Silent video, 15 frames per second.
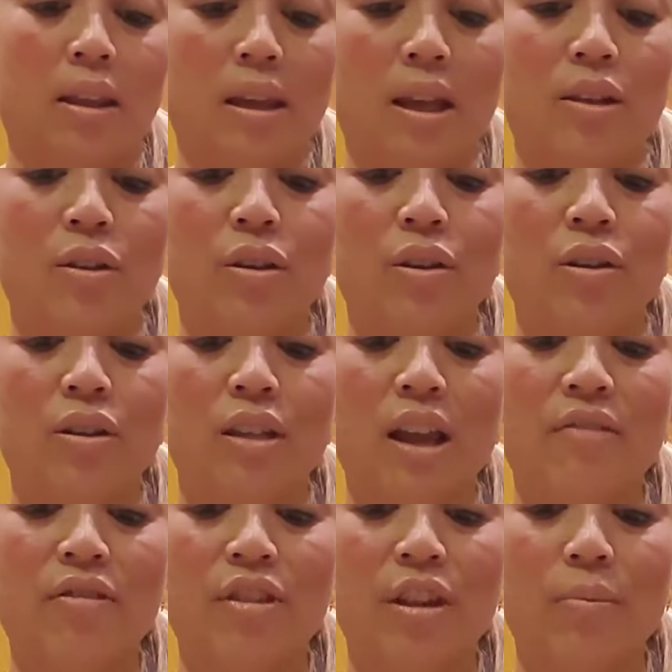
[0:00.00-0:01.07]
And you can
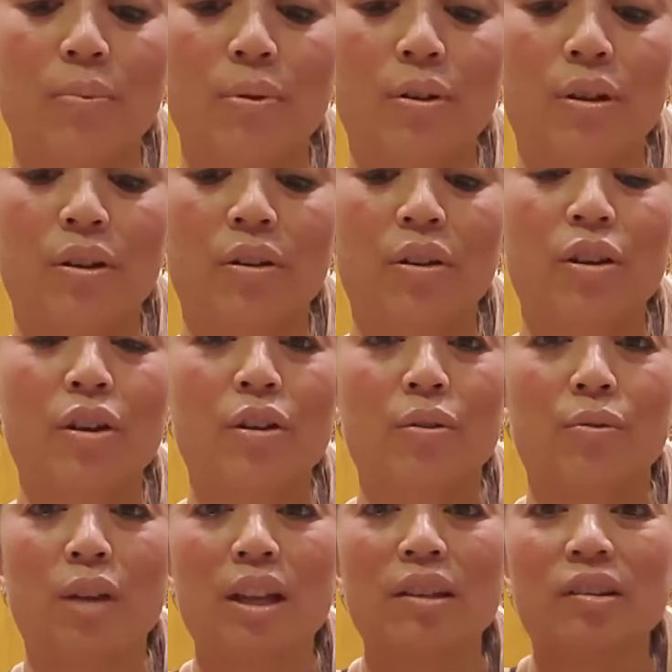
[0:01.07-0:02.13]
definitely put
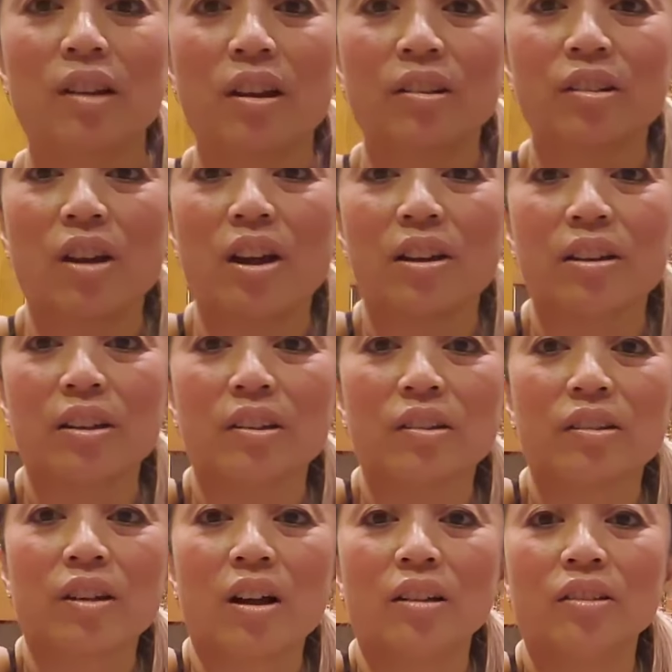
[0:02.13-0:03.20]
red sauce on this,
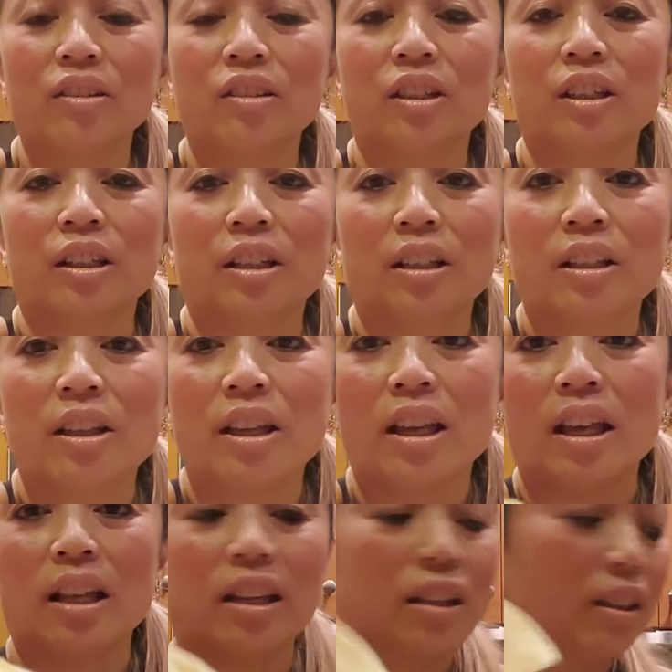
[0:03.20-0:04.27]
salsa,
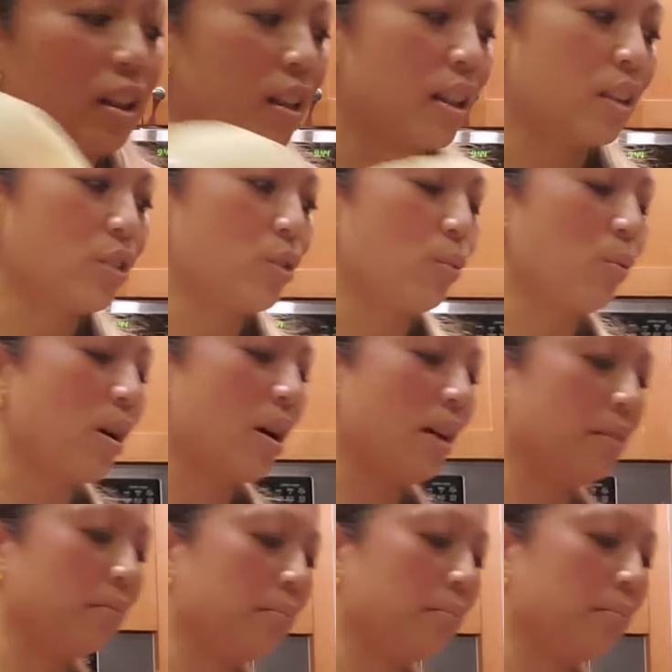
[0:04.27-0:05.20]
anything that you want.